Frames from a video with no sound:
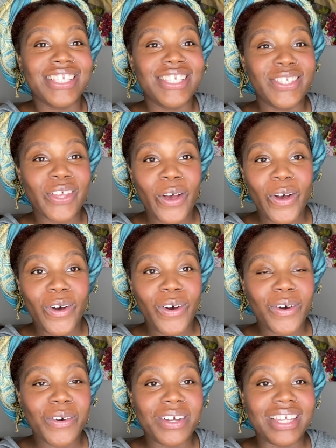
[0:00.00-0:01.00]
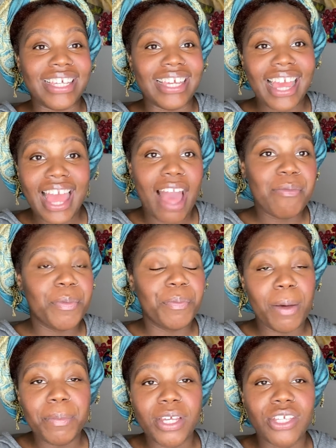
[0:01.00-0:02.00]
So yeah, I've been
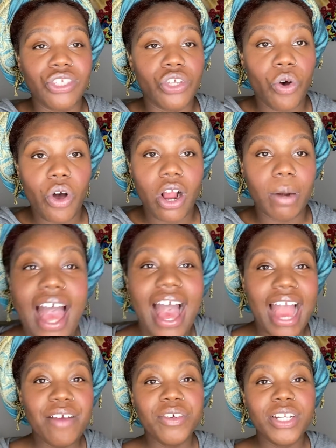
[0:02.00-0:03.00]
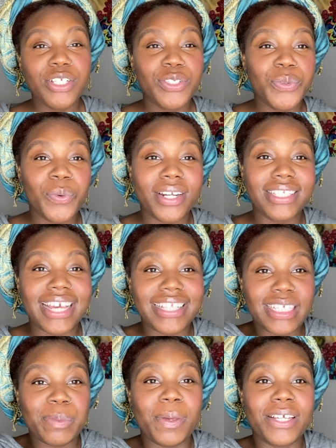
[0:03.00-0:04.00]
bumming it so hard, but I really do want to take
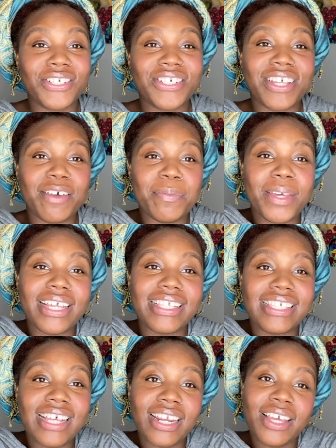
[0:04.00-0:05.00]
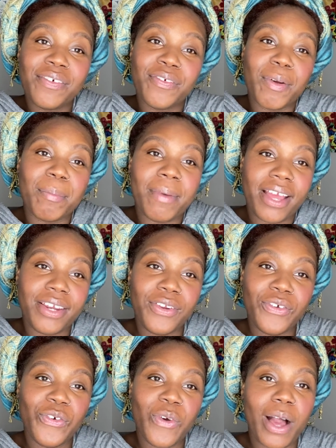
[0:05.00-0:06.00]
these pictures of me and Sunny for my
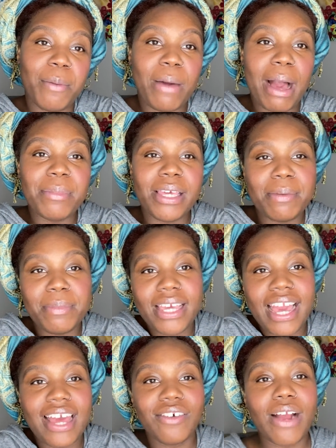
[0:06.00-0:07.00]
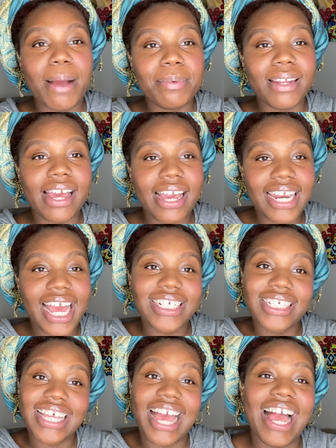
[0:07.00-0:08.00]
new Mommy and Me head wrap line. I
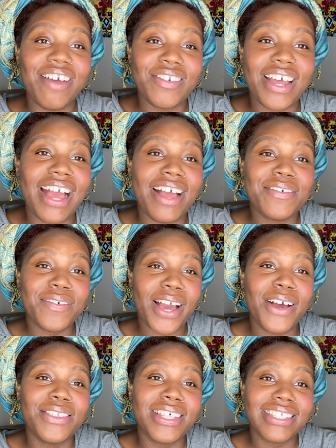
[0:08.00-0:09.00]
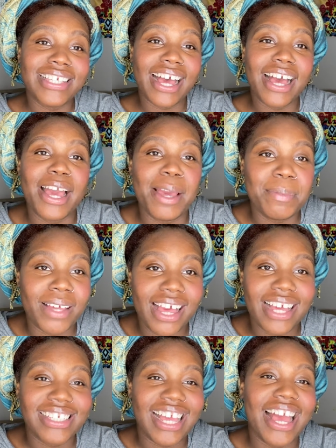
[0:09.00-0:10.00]
just have not found the time,
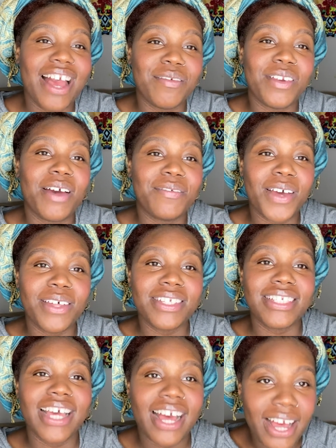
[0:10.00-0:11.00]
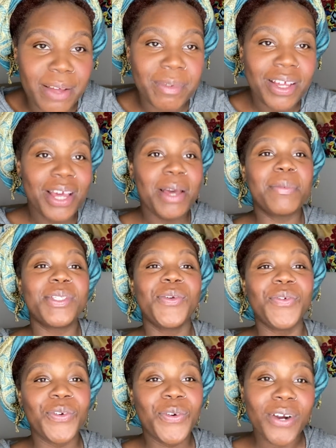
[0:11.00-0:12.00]
guys. I have not found the time. Between
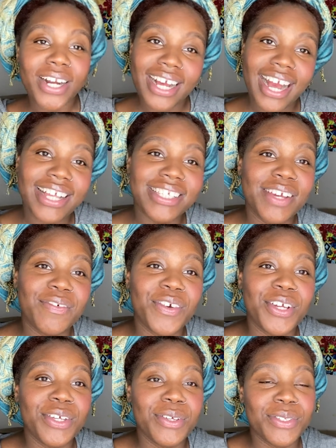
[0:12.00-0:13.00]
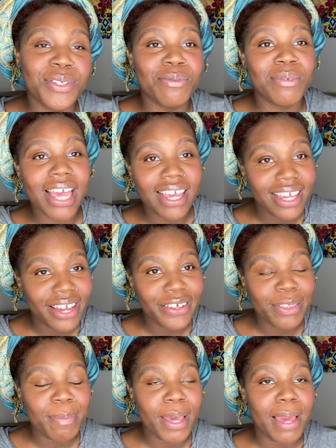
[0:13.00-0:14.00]
recording content for YouTube, taking care of
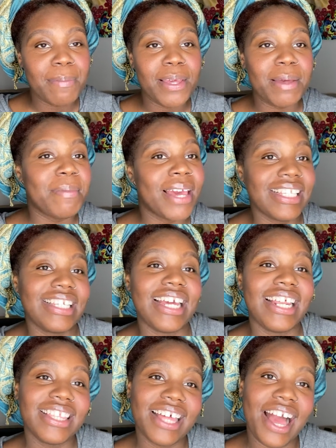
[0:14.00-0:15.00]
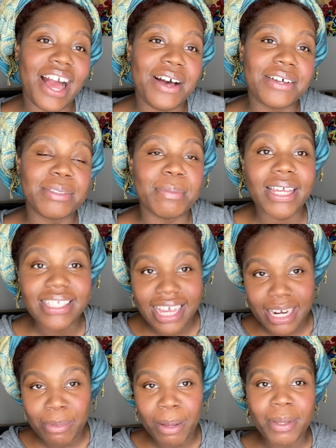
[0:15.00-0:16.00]
the baby, maintaining the house,
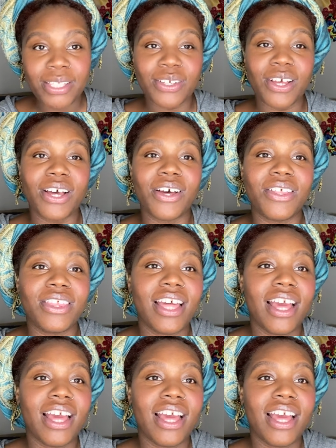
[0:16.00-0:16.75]
maintaining my mental health,